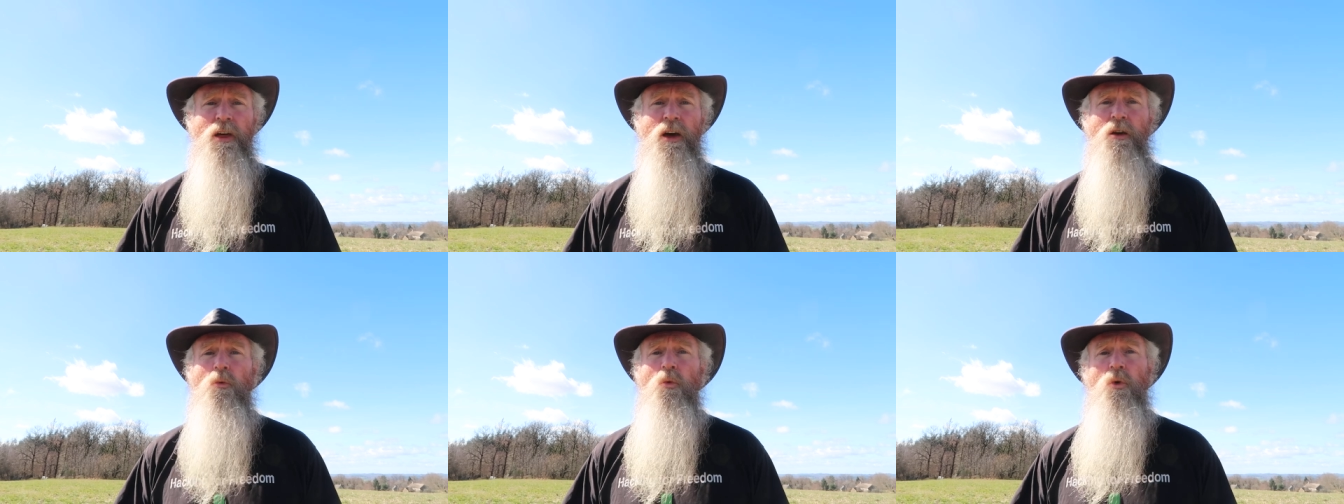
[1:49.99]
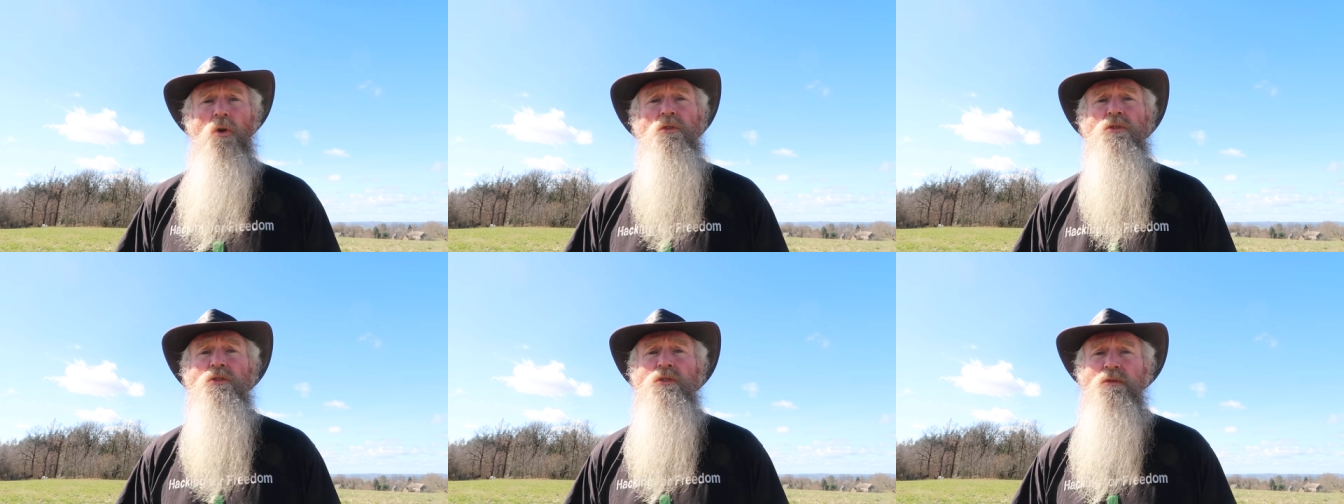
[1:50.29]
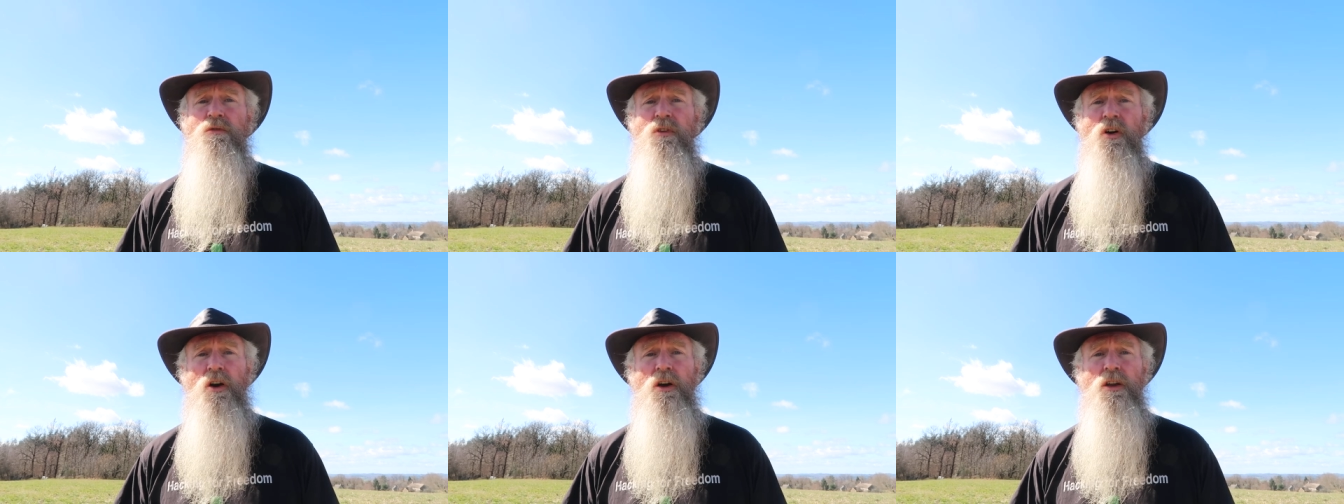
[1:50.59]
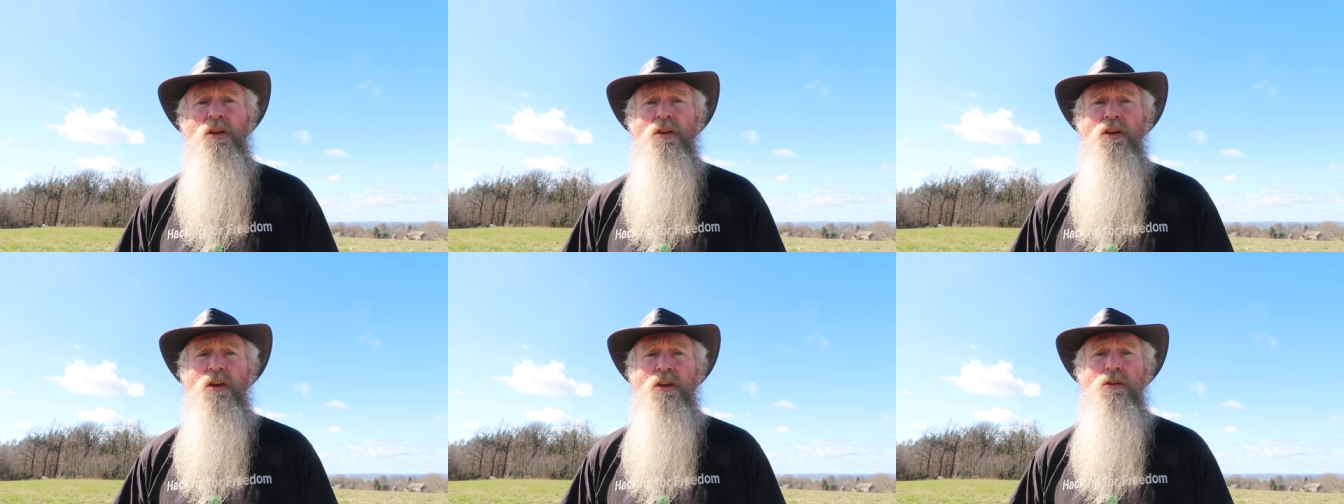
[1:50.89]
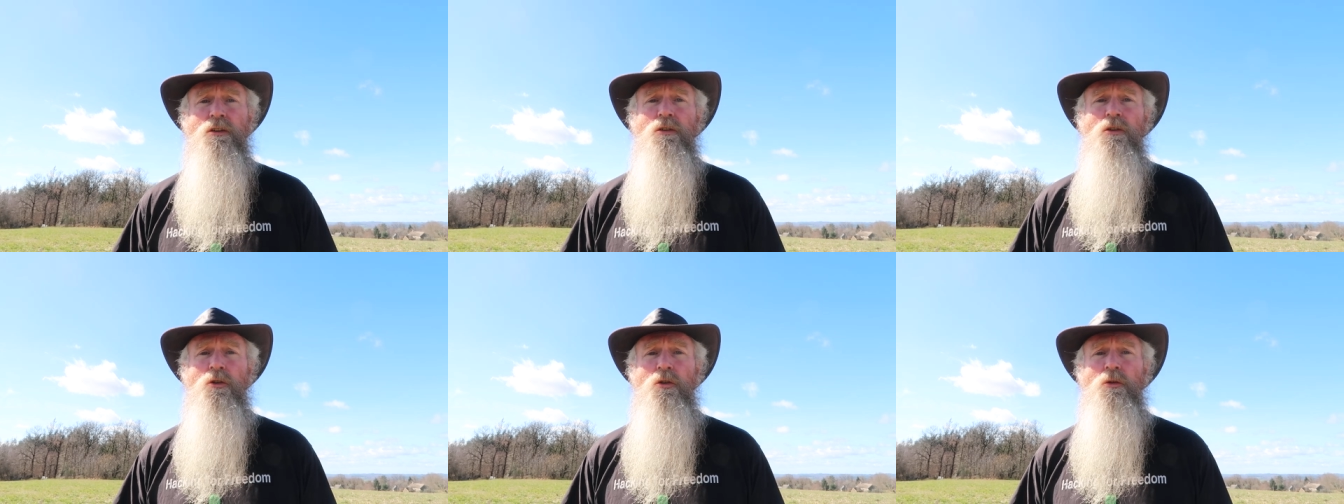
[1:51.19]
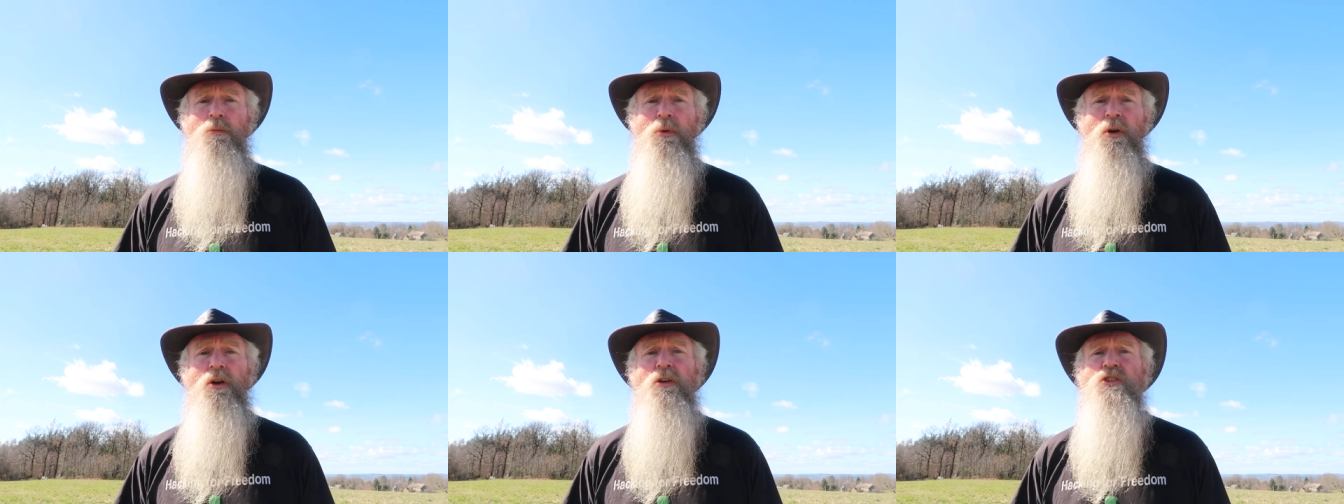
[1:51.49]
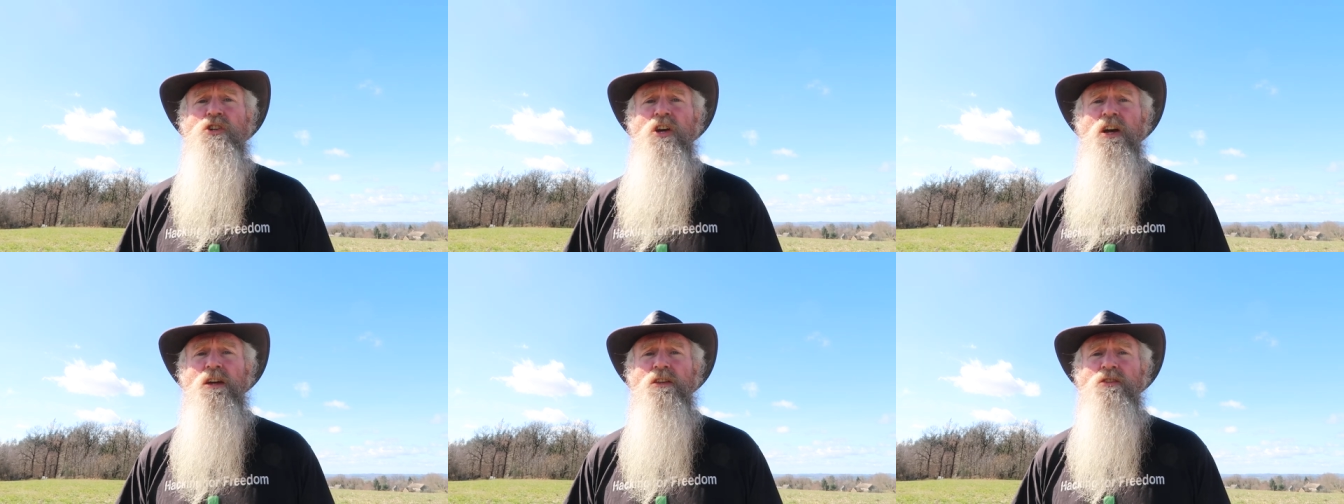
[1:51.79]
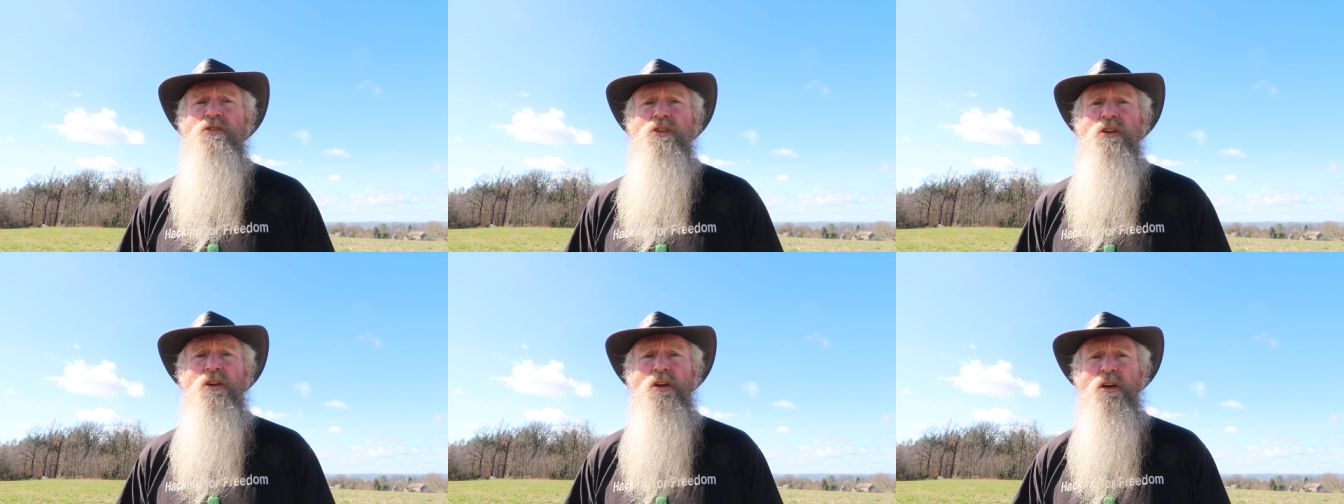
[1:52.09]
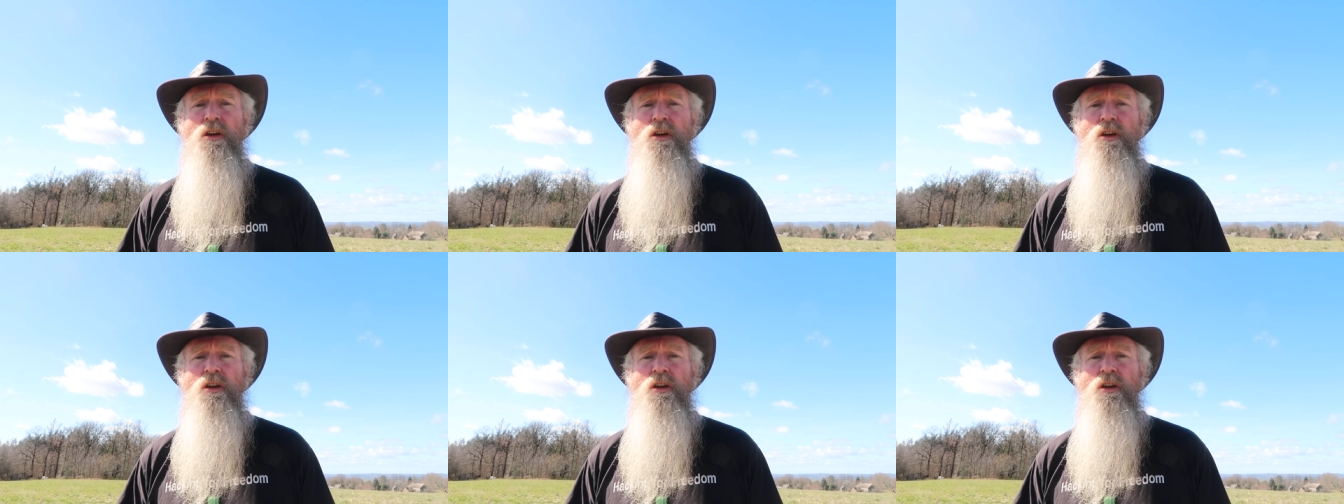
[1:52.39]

They want to find good projects